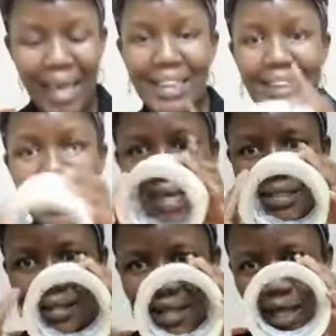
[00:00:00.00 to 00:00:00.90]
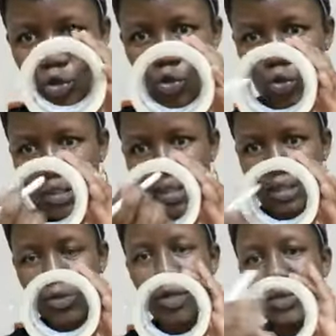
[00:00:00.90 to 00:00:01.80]
and then I use
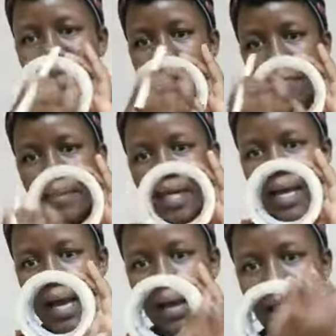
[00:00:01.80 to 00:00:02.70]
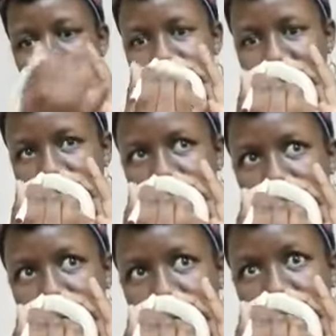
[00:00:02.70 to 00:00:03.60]
the bigger,
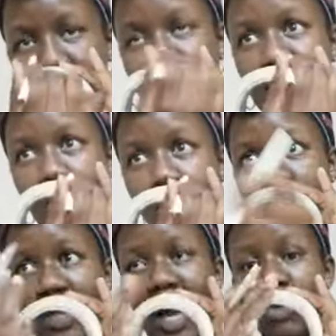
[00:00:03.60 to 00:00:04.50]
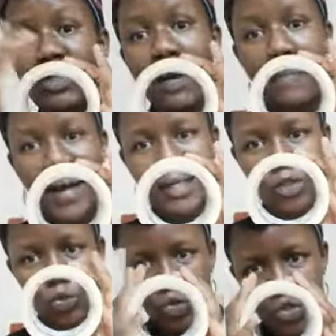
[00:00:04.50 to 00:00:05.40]
the outer part
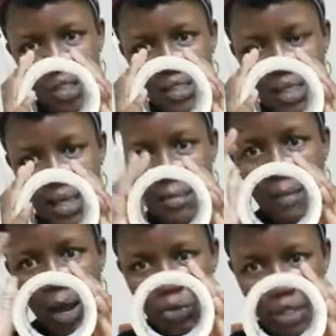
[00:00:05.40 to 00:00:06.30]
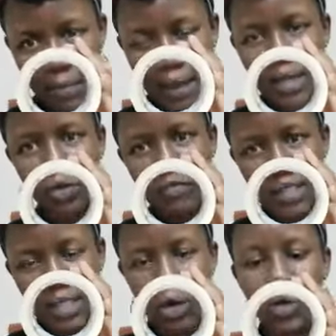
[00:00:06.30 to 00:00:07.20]
to trace the outer part of the
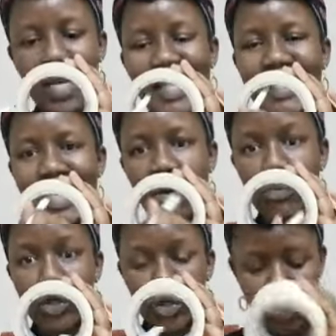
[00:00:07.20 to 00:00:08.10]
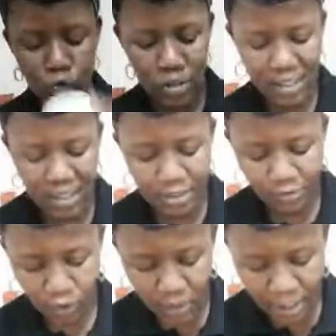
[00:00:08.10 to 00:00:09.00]
circle, and then I'm going to use this
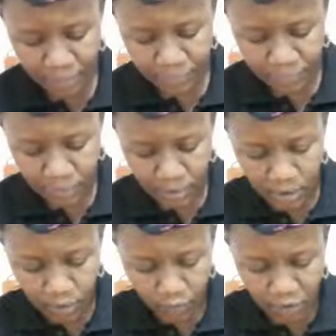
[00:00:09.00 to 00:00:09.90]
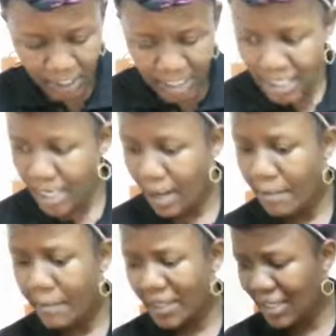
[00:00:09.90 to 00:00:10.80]
for the inner,
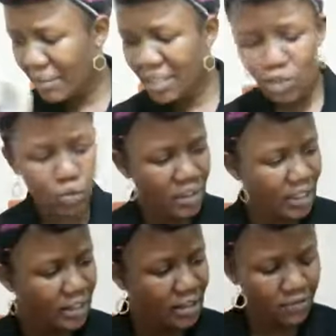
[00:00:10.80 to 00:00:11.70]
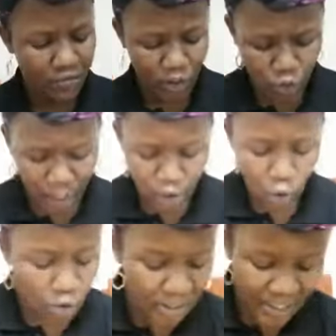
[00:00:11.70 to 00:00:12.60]
but I might use a different one
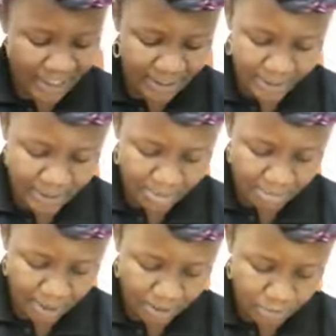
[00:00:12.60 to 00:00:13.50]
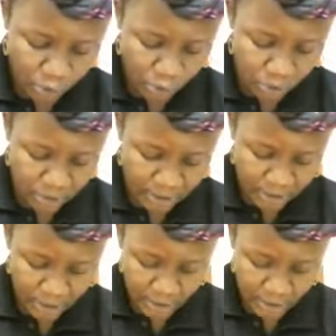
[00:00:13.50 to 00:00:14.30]
or just estimate, because